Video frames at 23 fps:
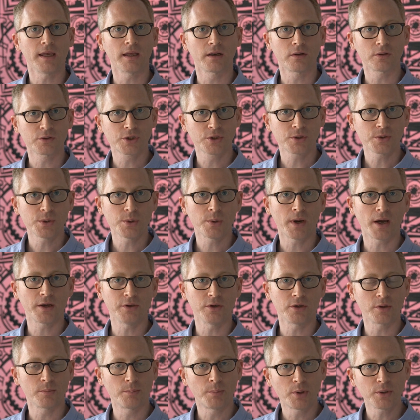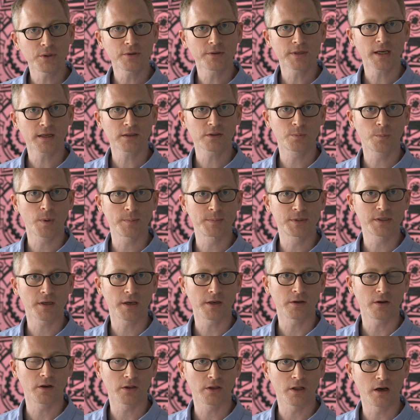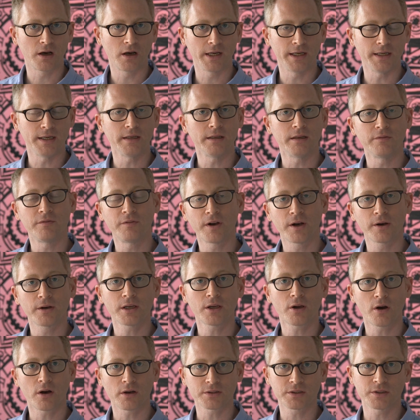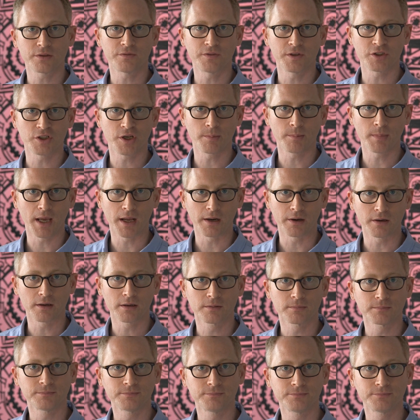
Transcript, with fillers: and I'll show you how you can put your next website online in a very cost-efficient manner.